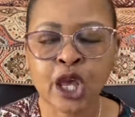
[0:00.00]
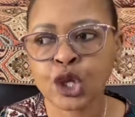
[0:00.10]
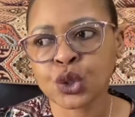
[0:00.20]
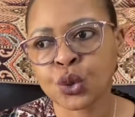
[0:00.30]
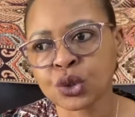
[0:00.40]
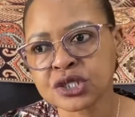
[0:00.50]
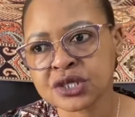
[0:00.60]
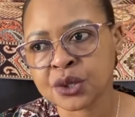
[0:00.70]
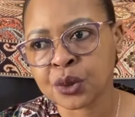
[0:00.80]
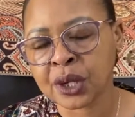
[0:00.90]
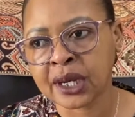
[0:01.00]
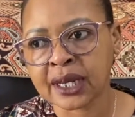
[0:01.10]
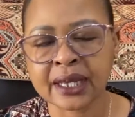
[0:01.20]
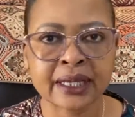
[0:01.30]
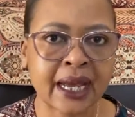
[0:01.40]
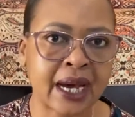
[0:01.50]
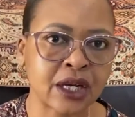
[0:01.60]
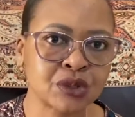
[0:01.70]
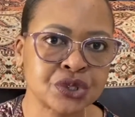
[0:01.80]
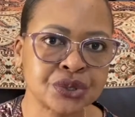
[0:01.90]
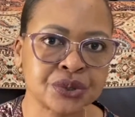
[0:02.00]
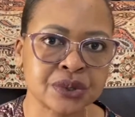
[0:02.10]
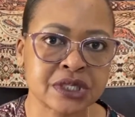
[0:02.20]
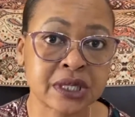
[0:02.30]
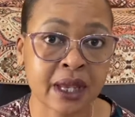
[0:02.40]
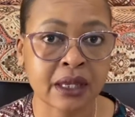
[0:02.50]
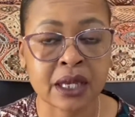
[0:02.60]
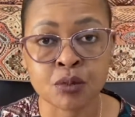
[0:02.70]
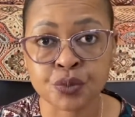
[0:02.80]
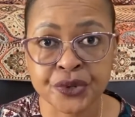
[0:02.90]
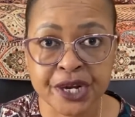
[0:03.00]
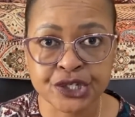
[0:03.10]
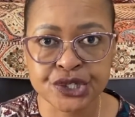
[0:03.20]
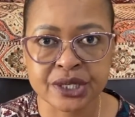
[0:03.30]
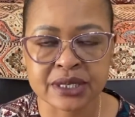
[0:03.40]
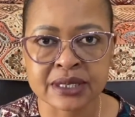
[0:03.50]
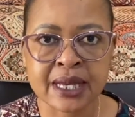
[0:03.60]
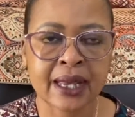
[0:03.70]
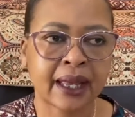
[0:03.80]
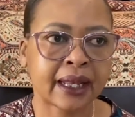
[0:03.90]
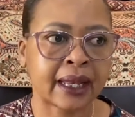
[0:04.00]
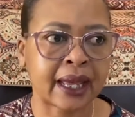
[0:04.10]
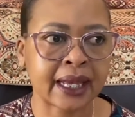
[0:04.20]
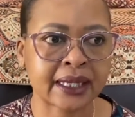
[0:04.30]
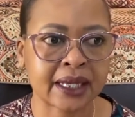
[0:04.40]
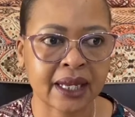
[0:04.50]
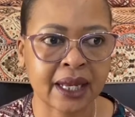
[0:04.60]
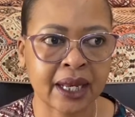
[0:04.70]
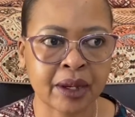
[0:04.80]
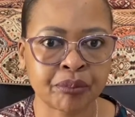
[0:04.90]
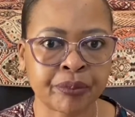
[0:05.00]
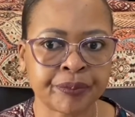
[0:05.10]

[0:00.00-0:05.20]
You also learn how to take impressions like um,